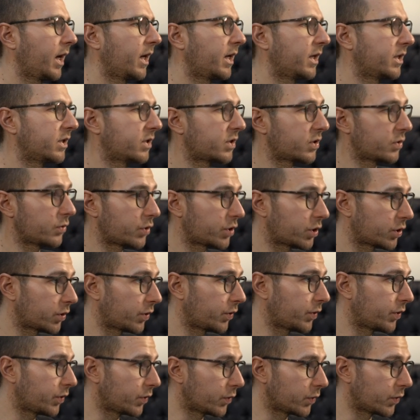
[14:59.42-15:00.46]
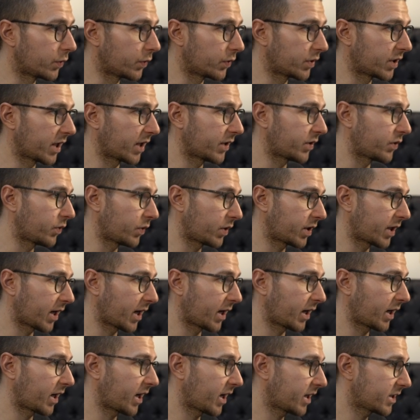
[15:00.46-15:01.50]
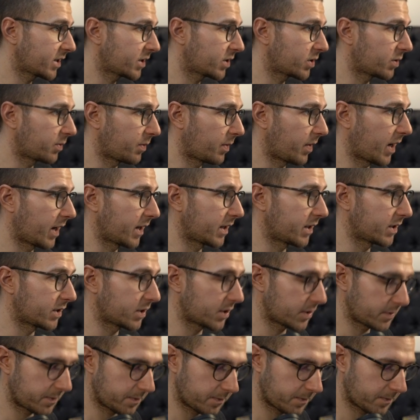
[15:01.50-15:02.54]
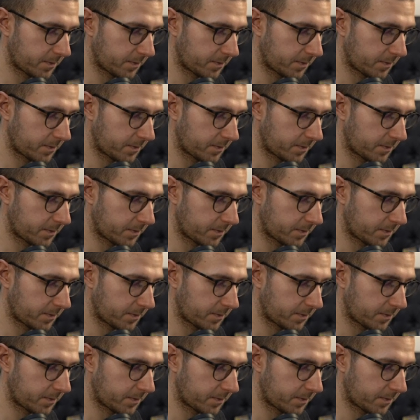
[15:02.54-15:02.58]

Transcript: is to show you that you can customize